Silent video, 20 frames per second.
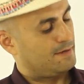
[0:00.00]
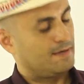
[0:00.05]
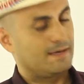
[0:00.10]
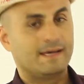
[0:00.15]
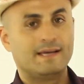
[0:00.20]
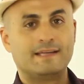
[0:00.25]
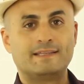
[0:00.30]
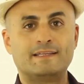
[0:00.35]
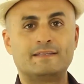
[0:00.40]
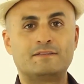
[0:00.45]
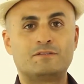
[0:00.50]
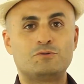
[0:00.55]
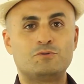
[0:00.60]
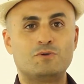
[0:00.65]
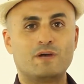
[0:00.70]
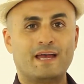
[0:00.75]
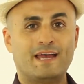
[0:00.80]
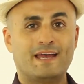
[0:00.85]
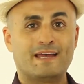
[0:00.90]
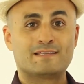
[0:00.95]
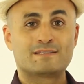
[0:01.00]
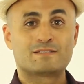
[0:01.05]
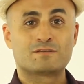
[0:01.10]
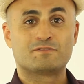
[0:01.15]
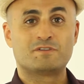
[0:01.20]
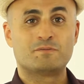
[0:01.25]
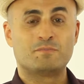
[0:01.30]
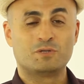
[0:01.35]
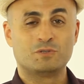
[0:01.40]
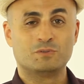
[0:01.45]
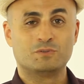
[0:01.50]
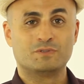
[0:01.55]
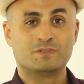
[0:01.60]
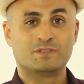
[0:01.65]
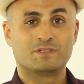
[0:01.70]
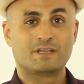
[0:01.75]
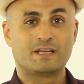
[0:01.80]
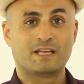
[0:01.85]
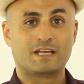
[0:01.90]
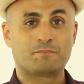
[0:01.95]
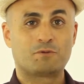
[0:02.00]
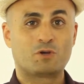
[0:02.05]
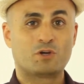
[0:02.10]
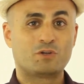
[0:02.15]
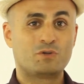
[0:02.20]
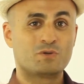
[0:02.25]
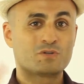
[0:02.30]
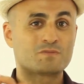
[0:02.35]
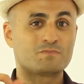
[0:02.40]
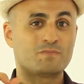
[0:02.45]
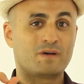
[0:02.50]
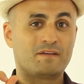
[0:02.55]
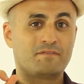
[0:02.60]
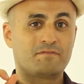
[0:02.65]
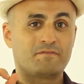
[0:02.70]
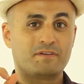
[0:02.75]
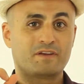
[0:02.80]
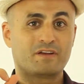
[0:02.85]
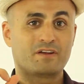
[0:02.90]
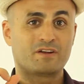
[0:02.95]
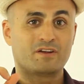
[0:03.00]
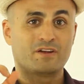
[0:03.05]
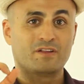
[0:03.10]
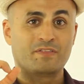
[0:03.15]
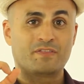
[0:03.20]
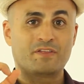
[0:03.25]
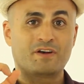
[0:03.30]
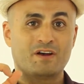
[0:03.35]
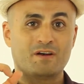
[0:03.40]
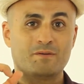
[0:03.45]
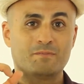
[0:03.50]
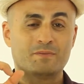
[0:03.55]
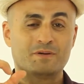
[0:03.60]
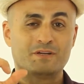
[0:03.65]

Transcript: at the two ends of the balloon. And I'm going to use my finger and thumb